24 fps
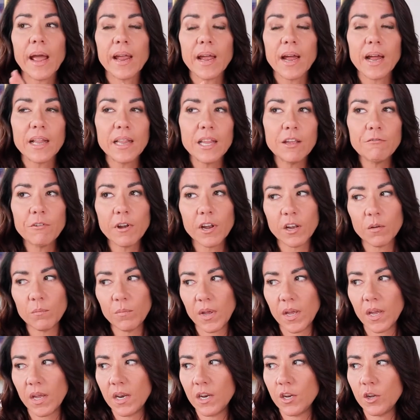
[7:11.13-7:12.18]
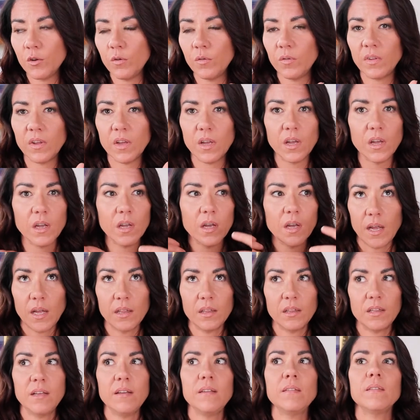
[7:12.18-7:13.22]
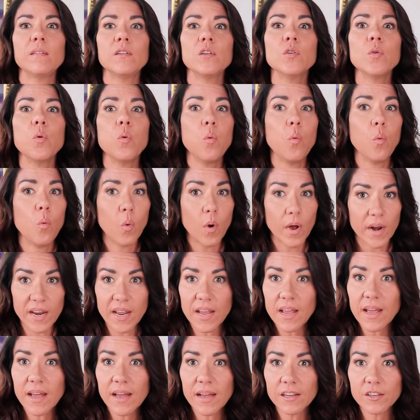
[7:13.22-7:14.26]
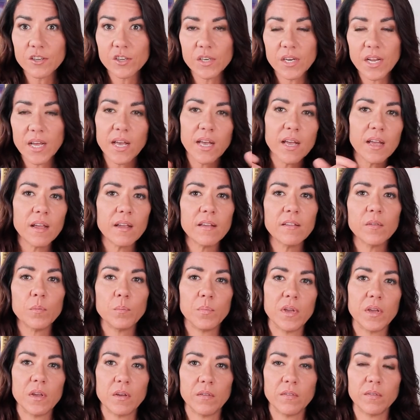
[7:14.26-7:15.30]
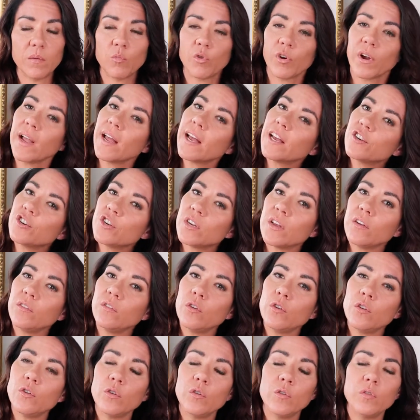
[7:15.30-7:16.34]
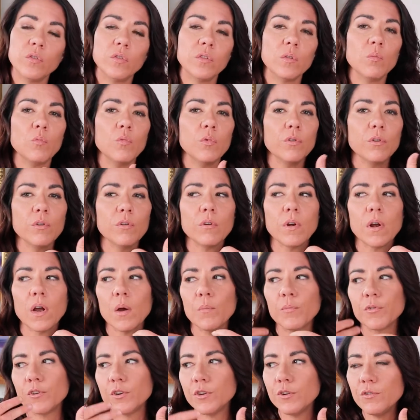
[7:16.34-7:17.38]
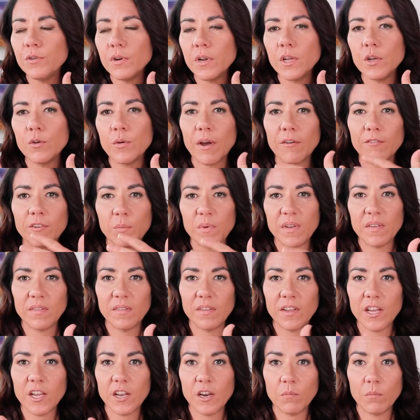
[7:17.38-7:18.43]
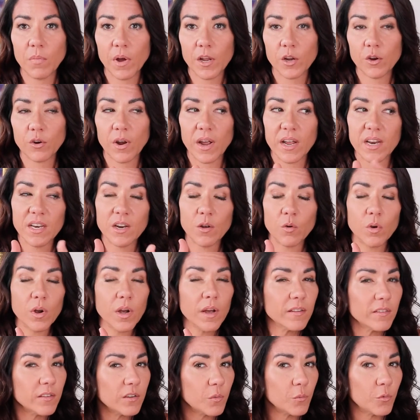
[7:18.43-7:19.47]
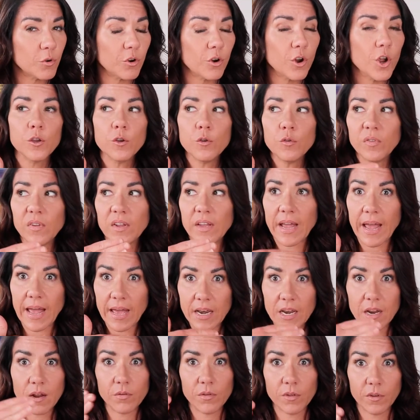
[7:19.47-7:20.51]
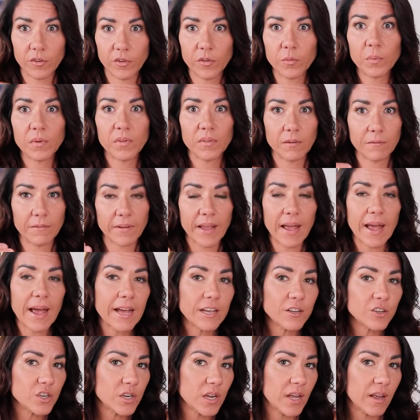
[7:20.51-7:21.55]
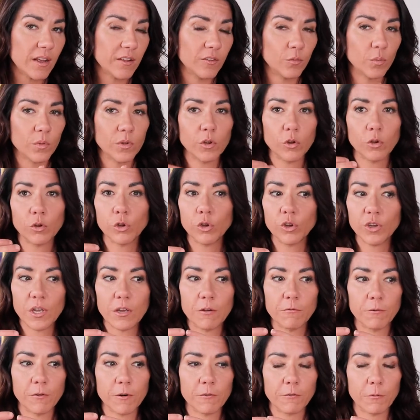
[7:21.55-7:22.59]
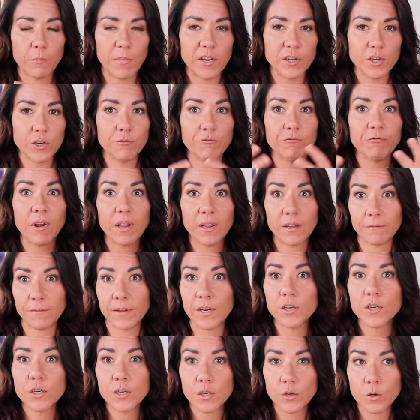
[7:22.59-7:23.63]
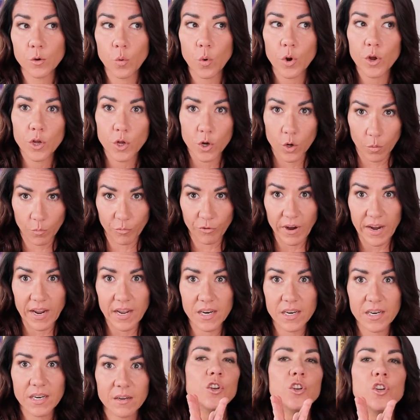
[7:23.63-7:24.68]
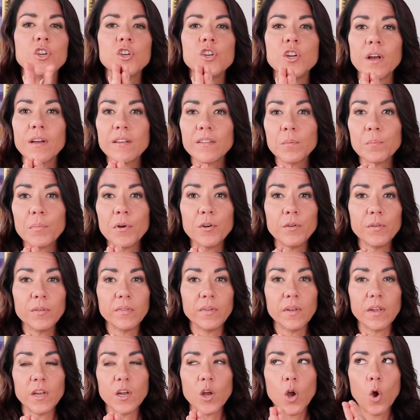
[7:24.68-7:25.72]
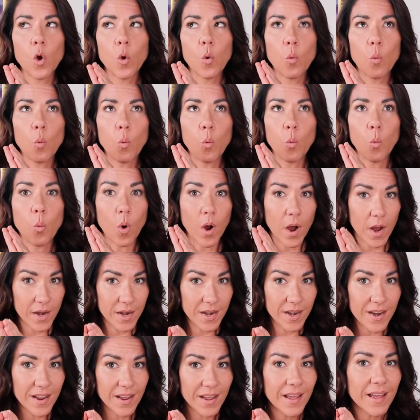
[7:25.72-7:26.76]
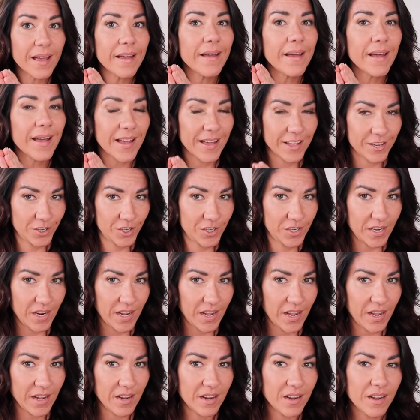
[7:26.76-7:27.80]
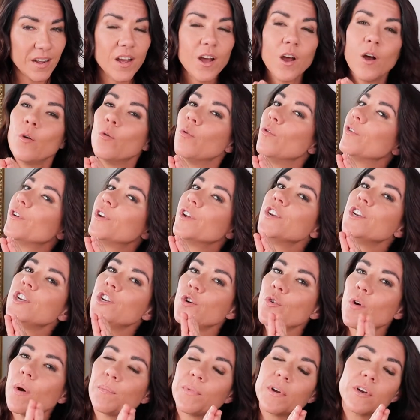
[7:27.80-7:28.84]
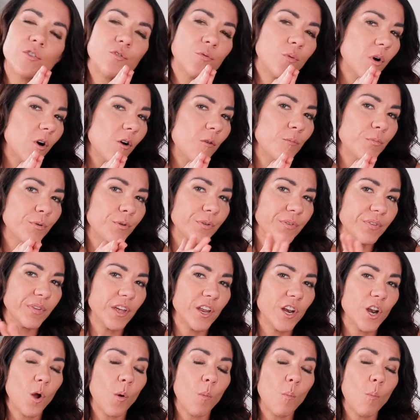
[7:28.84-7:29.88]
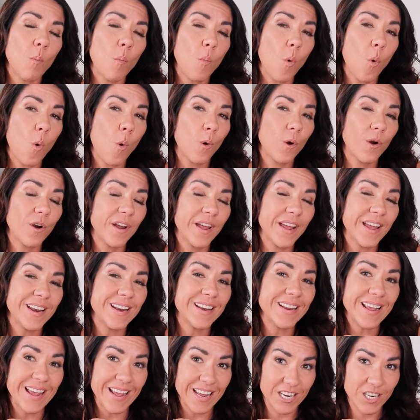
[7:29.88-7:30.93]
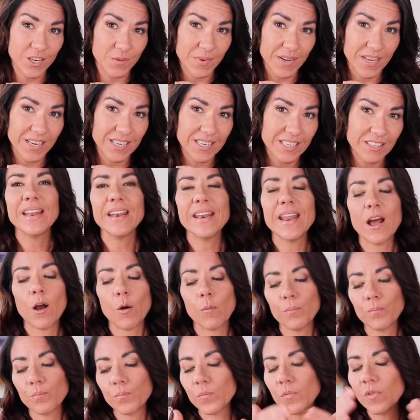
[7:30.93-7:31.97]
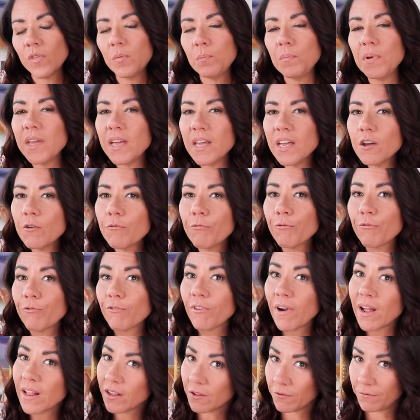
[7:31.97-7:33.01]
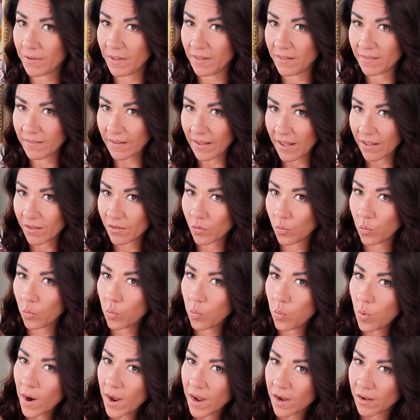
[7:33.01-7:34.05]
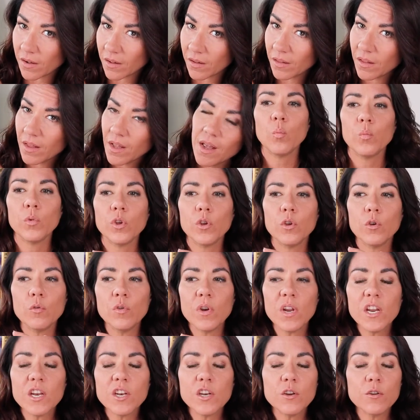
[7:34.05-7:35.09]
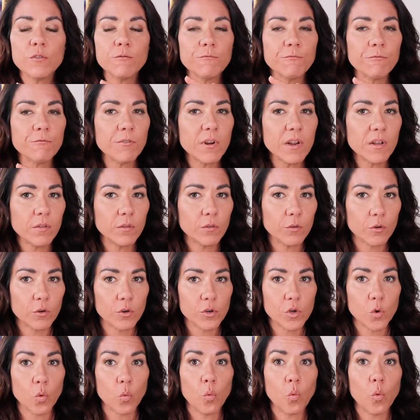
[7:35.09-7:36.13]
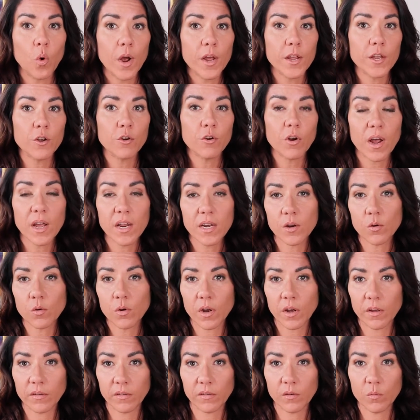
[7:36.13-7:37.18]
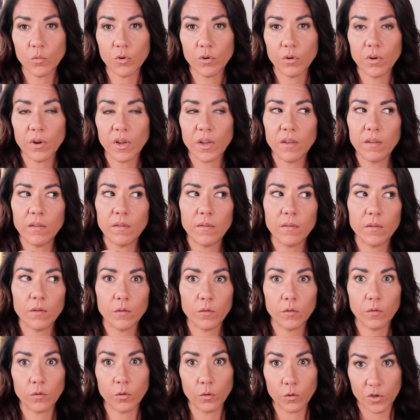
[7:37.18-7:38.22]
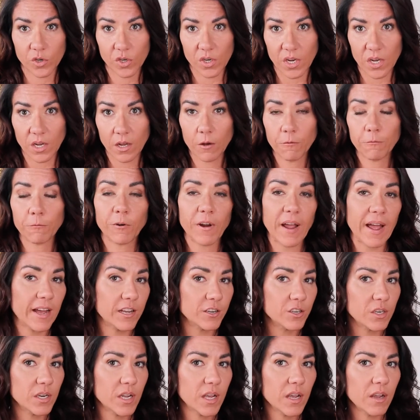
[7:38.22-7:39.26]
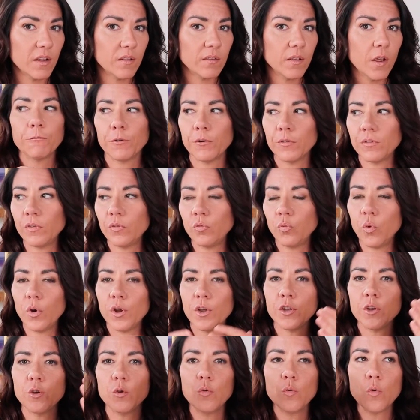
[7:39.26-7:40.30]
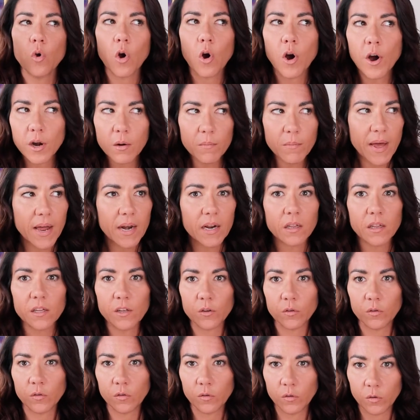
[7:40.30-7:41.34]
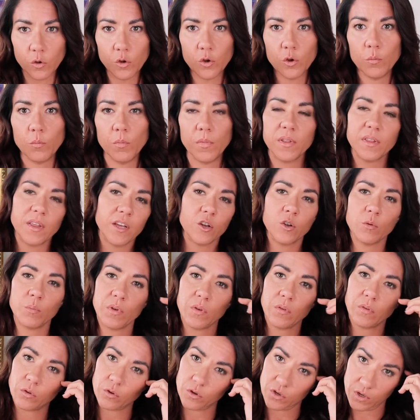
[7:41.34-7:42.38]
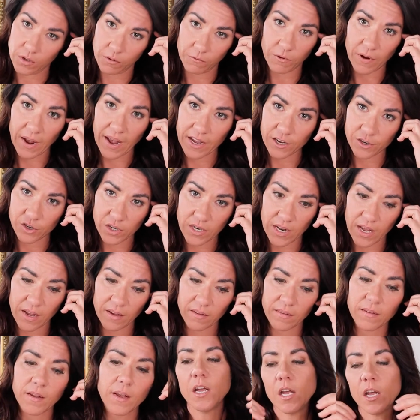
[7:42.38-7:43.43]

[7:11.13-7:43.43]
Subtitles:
I highly recommend using at least 20 hashtags because the more hashtags you use, the more opportunity you have to be seen by your ideal customer using any of those specific hashtags when they're looking for information relevant to your brand. Just posting one hashtag will get you up to 12% more engagement. Now, speaking of relevance as well, you need to research what your ideal customer is searching for hashtags versus what you automatically assume they could be searching for hashtags.